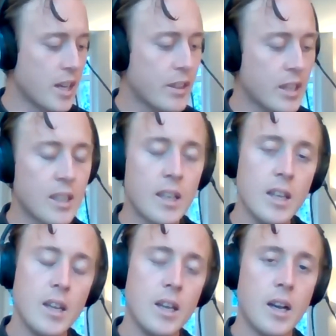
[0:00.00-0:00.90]
I think
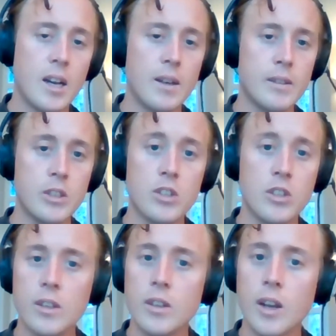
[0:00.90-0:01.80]

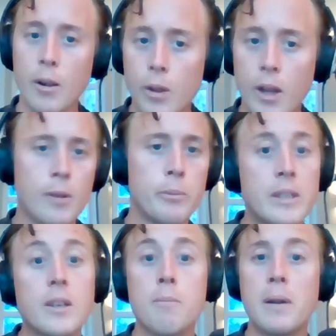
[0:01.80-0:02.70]
I'll, I'll
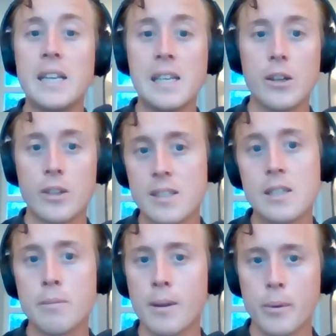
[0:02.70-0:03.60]
be completely honest.
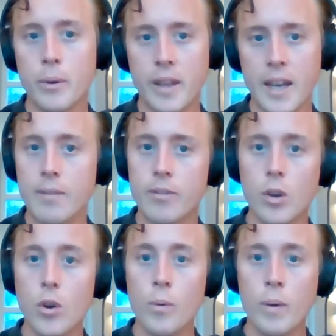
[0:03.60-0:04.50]
This might be one that I have to
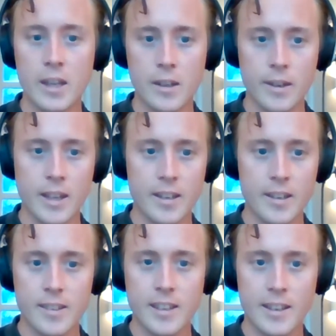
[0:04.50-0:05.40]
go away and
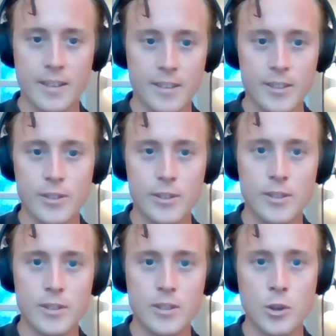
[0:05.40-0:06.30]
and and
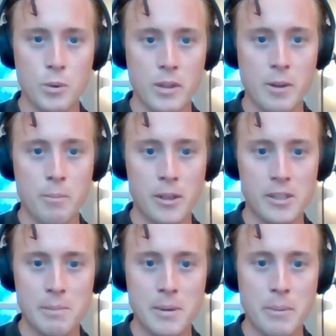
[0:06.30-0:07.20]
talk with our
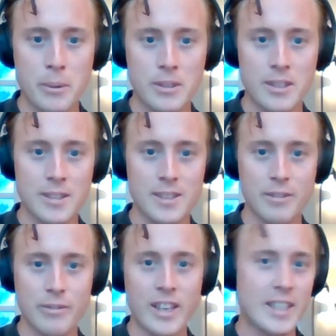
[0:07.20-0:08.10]
policy people to to
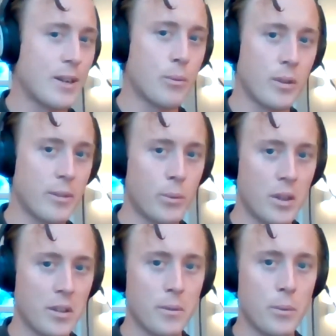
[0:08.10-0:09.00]
find out what
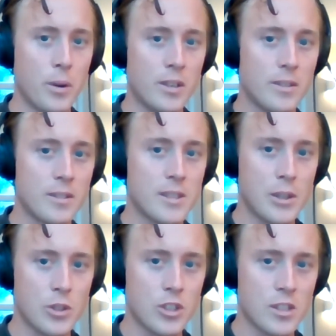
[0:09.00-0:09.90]
what what
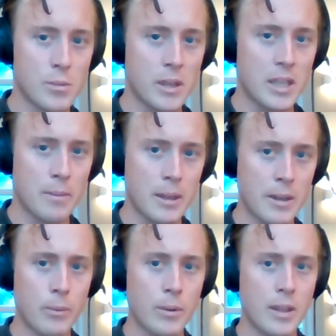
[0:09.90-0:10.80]
solutions we're coming
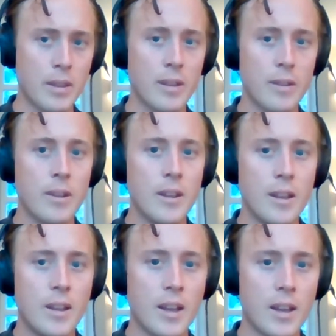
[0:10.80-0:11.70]
up with.
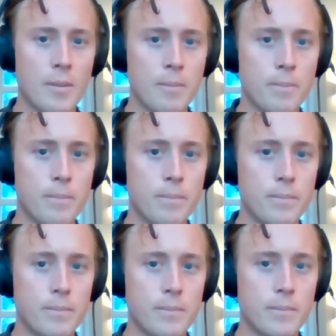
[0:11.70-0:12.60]
Um,
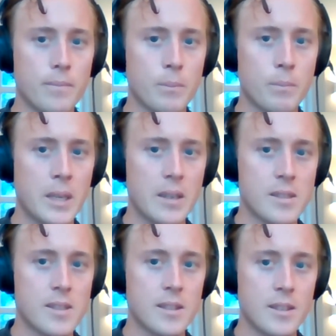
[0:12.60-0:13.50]

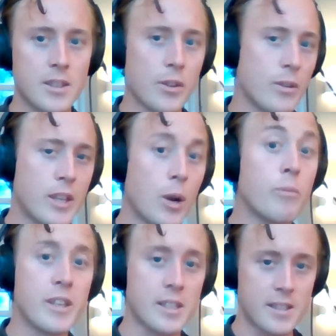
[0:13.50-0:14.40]
because you know the
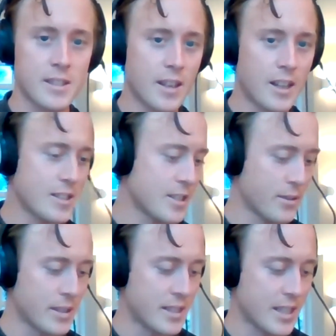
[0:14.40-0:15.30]
obvious
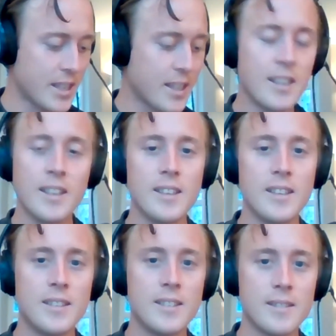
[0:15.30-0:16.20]
answer is uh,
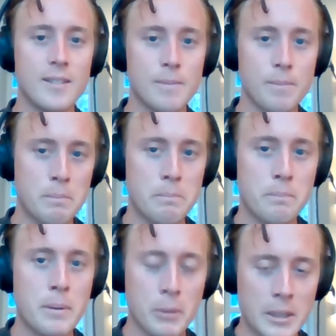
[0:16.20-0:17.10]

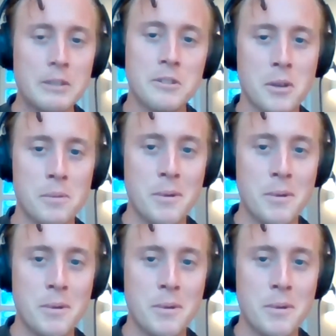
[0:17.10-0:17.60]
people need to stop